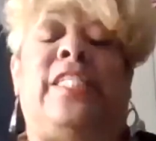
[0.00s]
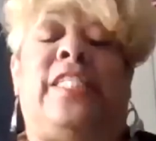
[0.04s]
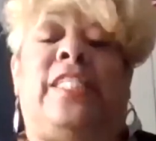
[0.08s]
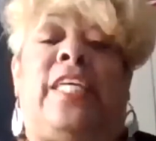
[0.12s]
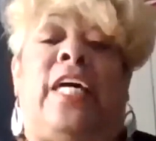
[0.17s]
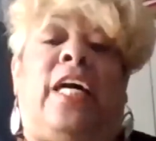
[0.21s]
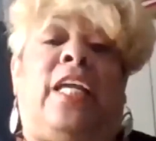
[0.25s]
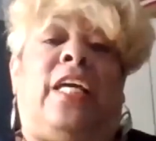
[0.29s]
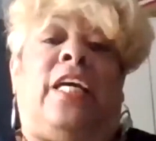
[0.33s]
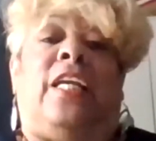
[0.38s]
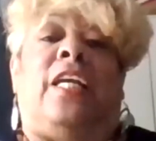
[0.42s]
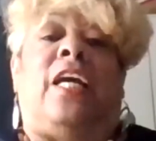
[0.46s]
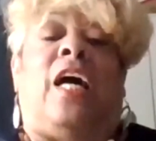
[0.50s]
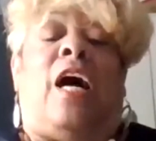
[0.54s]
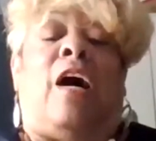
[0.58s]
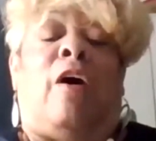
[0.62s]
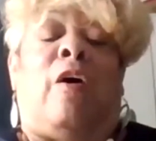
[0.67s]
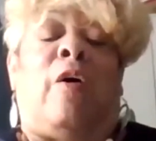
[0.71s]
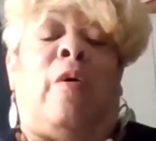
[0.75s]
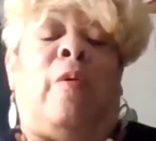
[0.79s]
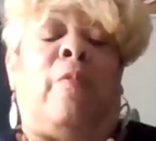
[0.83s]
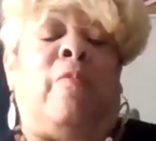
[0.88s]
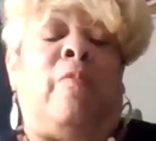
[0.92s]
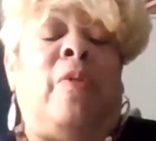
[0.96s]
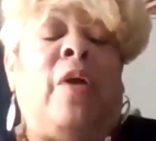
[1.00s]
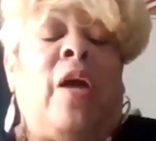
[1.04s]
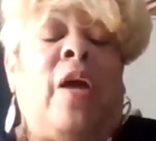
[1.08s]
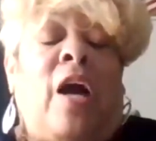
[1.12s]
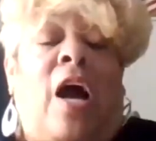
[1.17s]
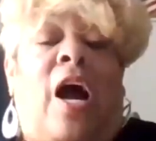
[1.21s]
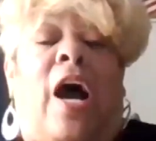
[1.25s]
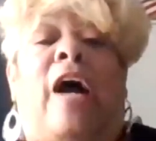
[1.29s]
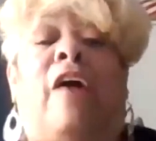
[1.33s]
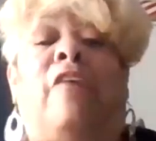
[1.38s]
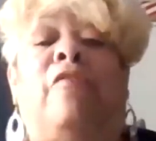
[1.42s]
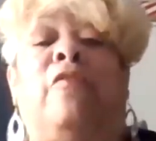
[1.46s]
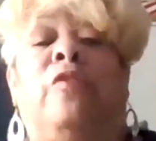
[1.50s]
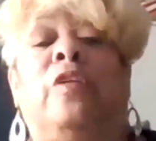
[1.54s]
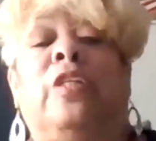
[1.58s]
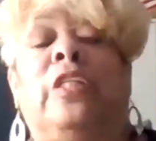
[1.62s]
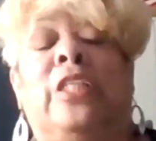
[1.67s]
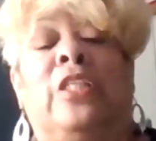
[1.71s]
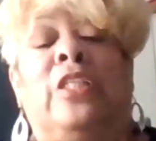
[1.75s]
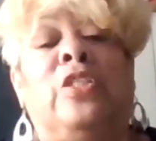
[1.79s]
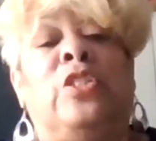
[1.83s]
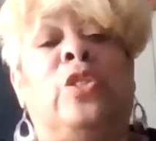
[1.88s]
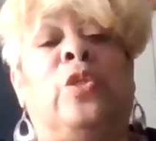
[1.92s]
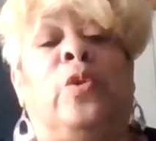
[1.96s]
said it. I
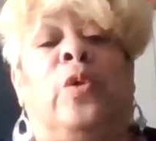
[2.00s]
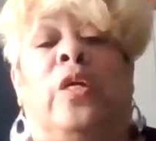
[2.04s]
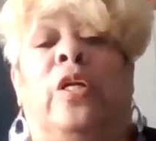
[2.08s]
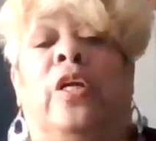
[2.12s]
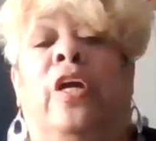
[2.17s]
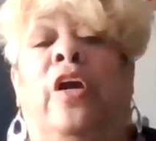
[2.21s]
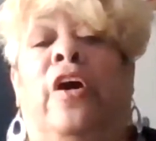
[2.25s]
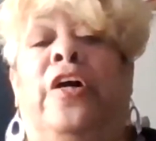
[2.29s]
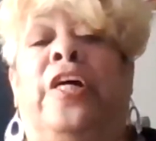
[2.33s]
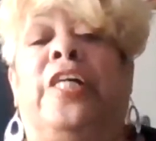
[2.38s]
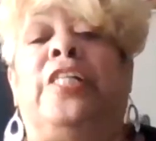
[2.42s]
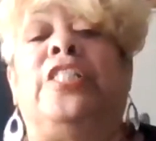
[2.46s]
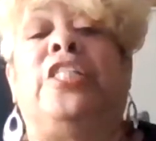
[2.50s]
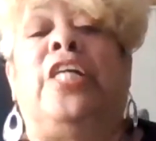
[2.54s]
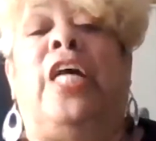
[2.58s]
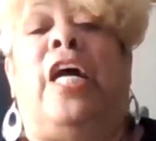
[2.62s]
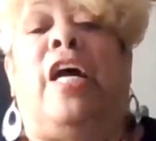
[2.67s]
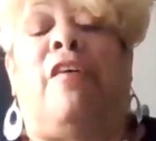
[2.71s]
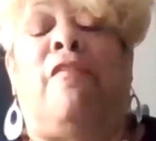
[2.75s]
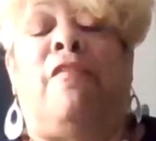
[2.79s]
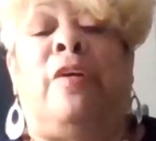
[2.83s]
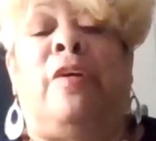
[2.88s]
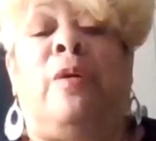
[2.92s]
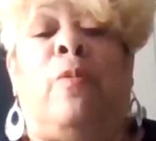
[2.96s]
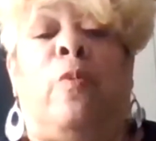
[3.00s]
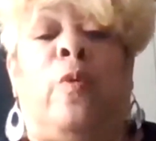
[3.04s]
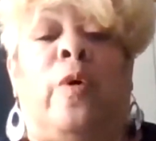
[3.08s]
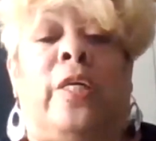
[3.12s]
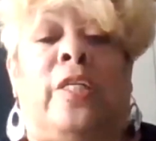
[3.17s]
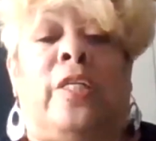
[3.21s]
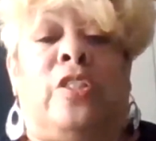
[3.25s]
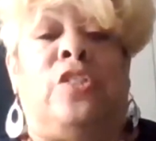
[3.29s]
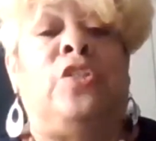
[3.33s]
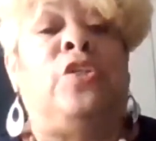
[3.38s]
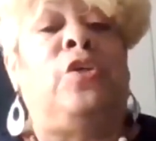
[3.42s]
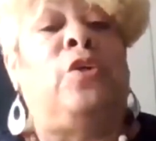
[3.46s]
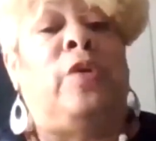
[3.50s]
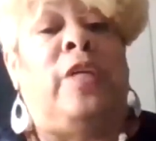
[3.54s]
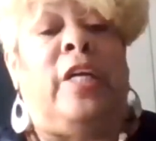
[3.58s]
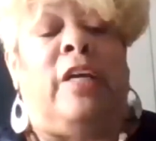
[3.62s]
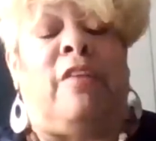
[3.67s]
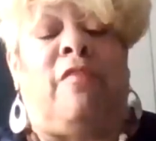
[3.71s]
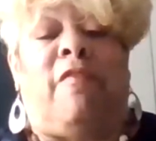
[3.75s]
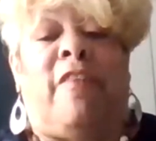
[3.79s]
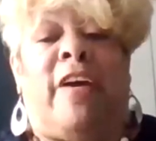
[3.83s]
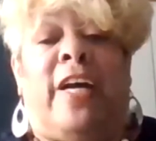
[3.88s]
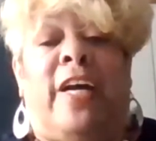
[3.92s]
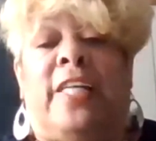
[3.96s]
really do encourage everyone to
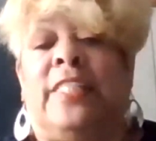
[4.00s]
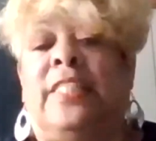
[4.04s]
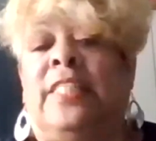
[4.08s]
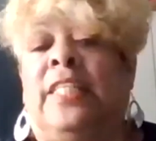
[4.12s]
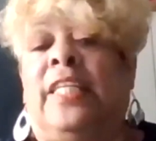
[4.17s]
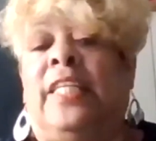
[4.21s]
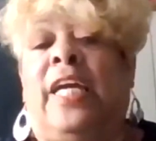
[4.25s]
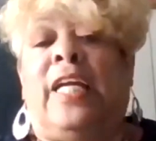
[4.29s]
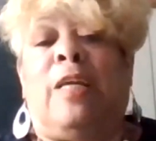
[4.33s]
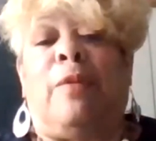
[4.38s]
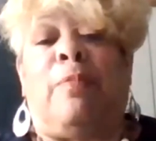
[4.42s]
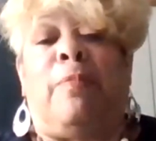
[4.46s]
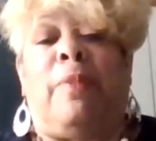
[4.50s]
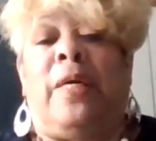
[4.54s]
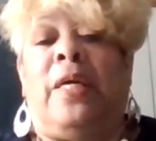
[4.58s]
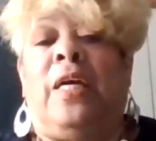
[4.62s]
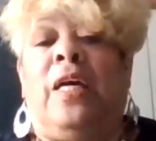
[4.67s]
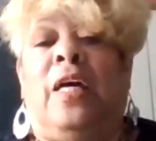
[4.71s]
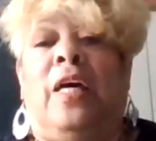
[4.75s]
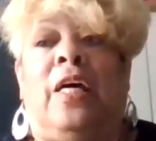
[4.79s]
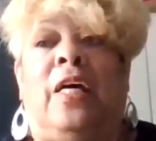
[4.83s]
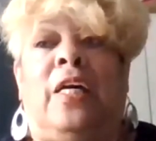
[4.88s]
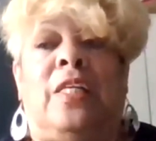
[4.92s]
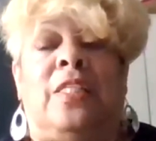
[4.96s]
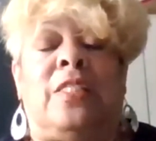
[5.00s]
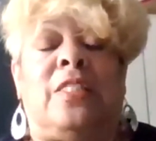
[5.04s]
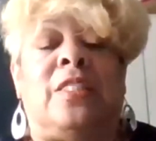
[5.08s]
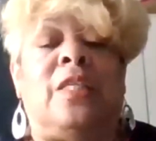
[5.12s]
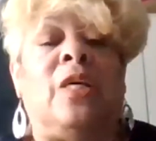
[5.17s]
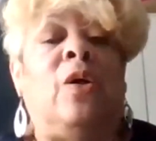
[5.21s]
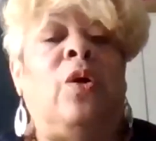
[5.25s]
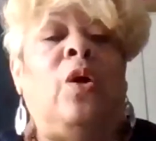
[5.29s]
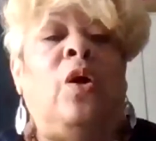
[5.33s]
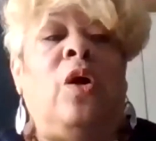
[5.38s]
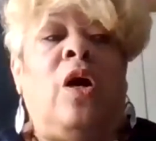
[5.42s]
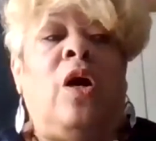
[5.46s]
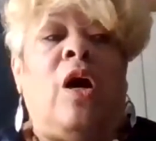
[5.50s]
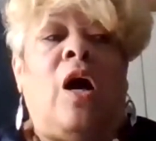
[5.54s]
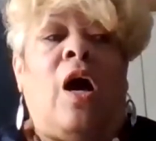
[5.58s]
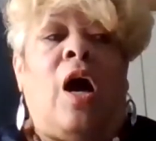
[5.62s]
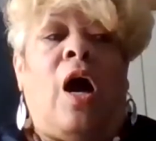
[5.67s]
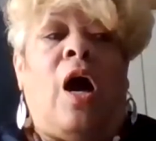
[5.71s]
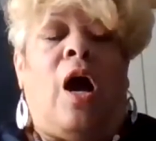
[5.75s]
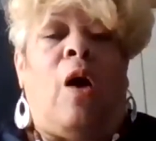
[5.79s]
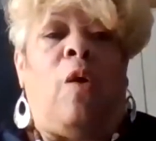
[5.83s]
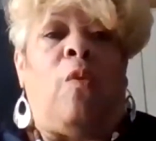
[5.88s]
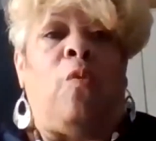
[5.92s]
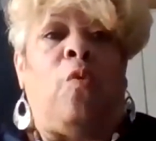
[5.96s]
get vaccinated, because
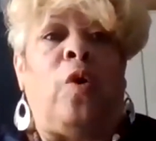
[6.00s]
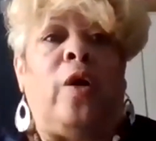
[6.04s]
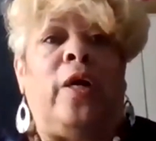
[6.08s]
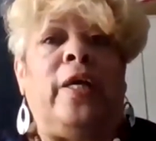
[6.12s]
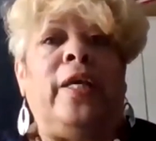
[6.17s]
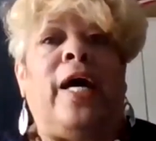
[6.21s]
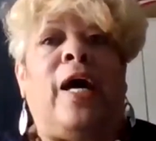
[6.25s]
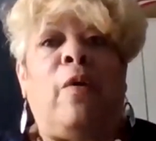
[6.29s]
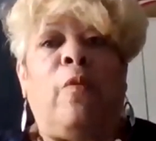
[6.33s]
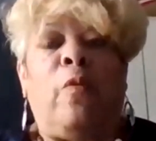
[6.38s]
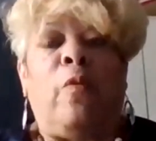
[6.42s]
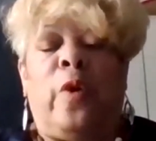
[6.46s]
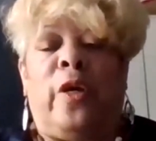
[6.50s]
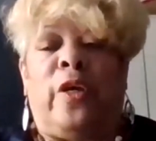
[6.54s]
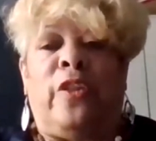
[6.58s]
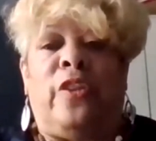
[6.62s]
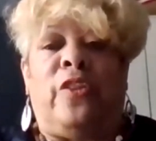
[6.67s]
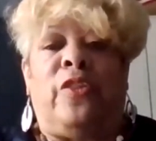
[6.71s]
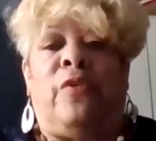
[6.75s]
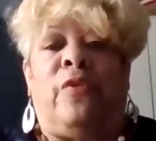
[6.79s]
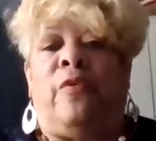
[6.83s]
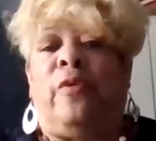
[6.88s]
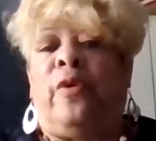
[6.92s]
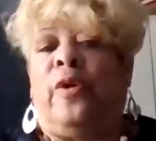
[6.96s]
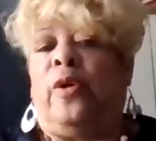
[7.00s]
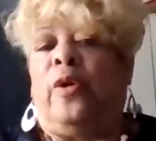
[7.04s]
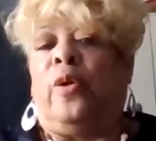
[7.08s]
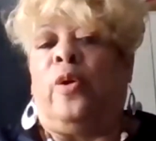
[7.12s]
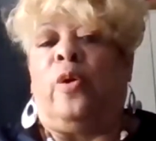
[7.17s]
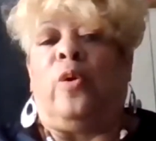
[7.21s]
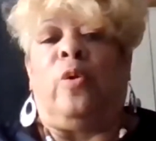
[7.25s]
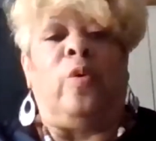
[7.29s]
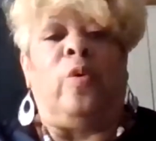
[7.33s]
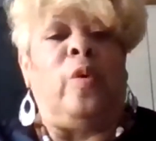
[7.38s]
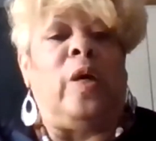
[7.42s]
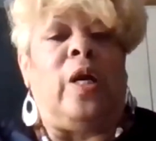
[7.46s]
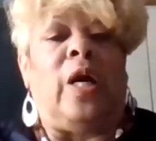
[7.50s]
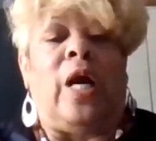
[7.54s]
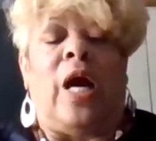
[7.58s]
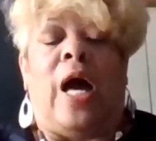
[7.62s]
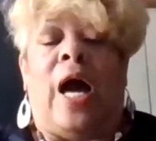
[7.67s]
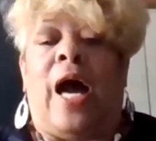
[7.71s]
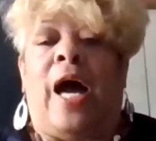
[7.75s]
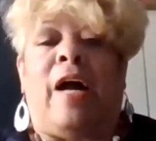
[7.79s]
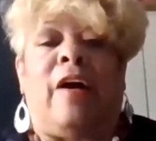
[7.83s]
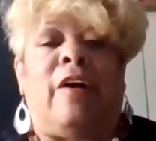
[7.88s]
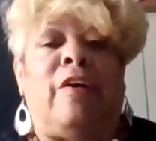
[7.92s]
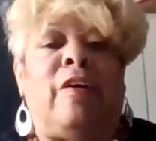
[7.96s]
what I went through,
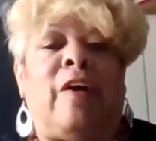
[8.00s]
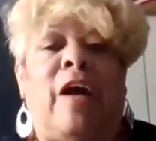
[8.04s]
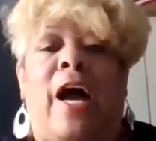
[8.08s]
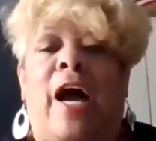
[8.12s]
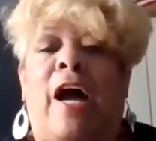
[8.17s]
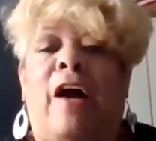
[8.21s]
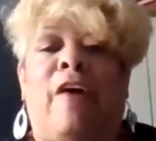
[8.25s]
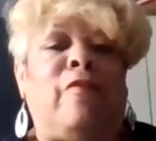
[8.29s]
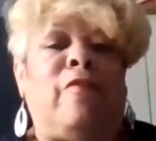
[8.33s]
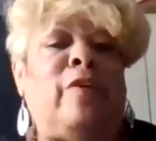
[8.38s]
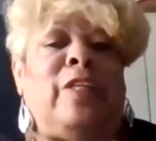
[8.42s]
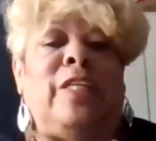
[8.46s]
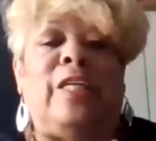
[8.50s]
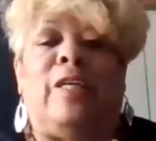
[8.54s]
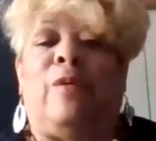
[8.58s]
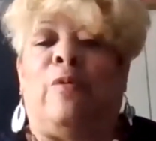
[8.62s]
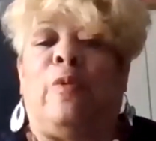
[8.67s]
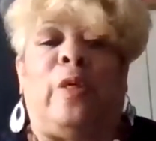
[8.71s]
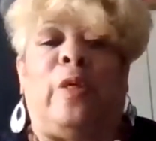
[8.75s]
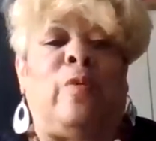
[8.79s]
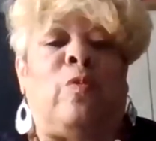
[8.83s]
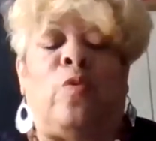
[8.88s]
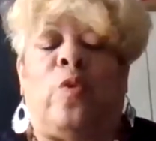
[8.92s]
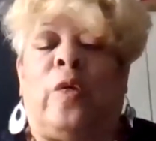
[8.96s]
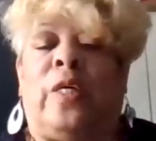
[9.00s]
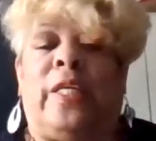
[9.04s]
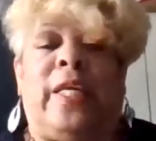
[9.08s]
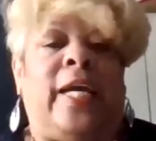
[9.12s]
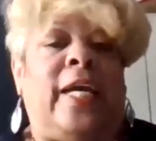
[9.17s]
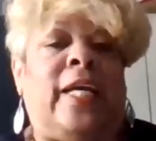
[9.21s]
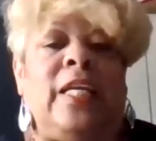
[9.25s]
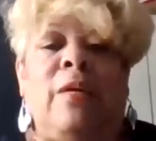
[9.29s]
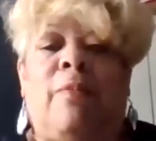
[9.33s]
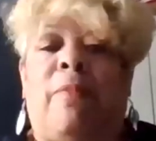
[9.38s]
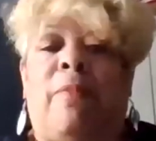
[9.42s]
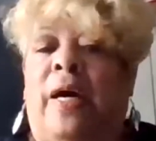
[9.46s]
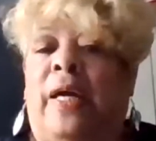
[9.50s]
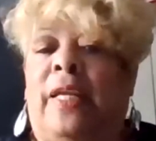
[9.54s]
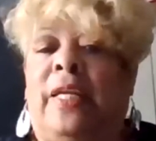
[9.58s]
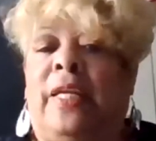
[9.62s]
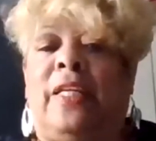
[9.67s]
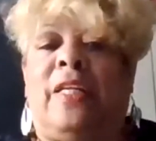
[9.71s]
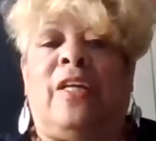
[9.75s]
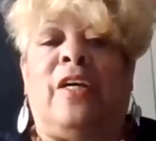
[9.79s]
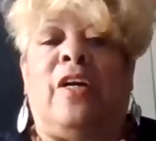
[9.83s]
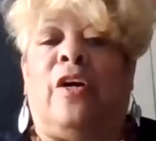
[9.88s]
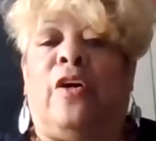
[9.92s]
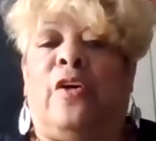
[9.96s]
I really wouldn't want anybody
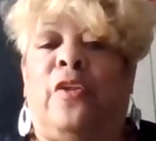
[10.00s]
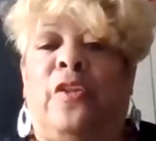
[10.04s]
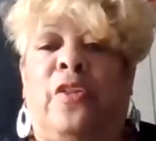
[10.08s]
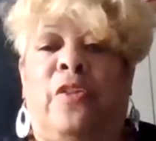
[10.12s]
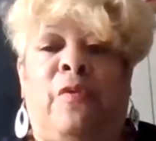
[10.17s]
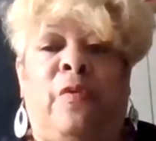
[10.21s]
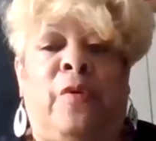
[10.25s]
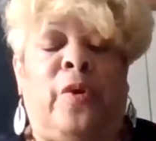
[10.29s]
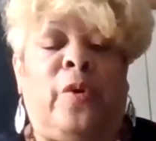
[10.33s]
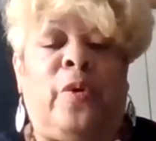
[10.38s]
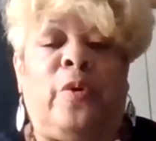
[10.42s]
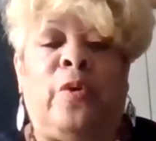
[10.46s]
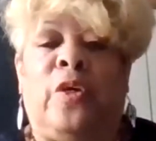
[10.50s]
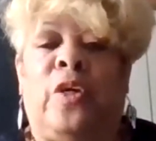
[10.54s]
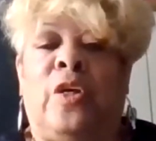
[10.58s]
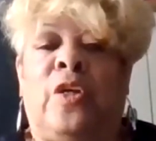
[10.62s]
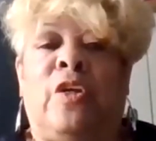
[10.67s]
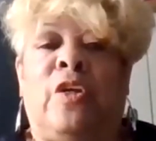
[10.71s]
to go through.